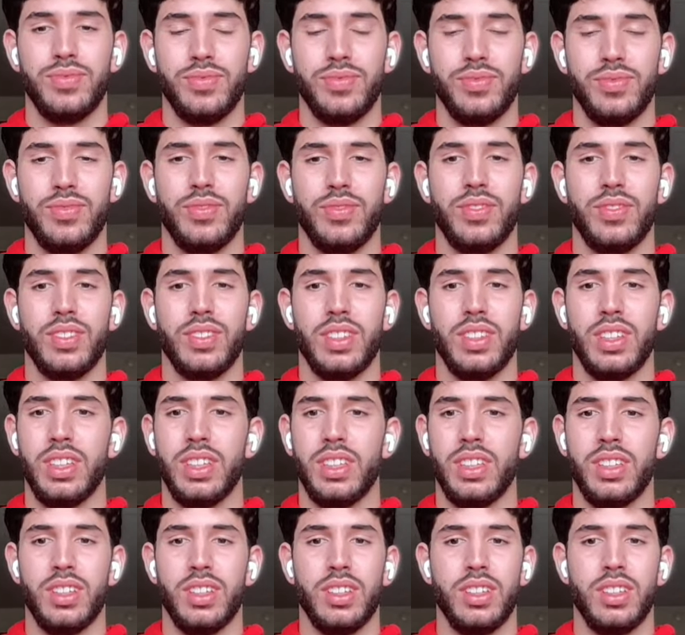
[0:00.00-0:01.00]

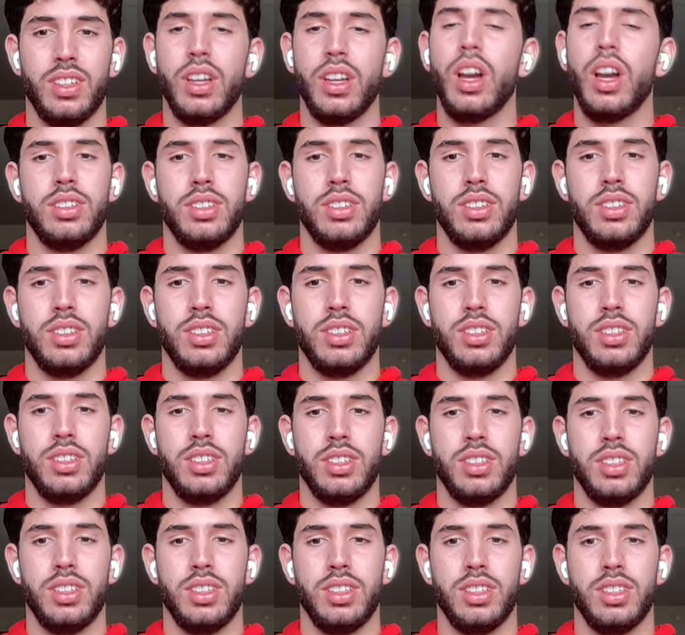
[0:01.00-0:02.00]

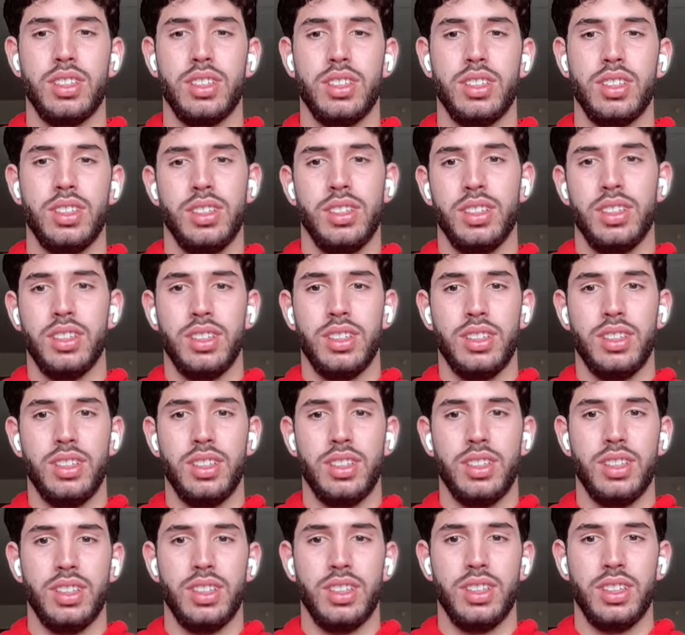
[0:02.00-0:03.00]

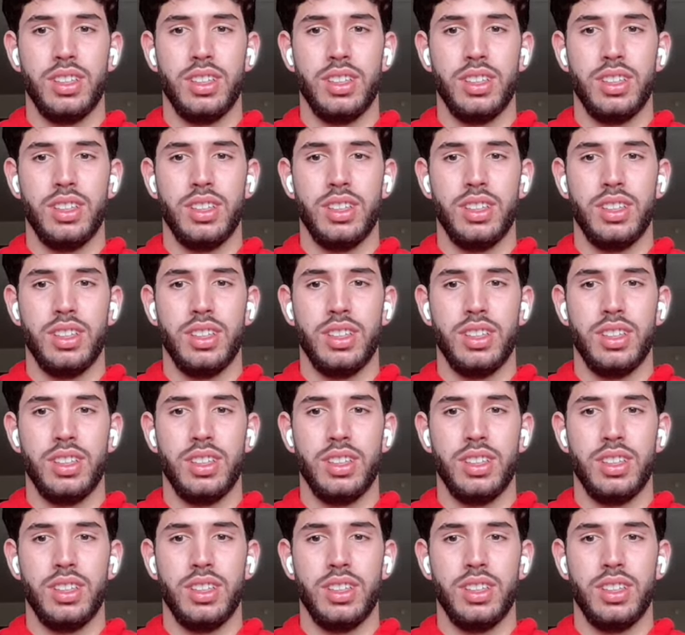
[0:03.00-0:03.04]
This person isn't speaking.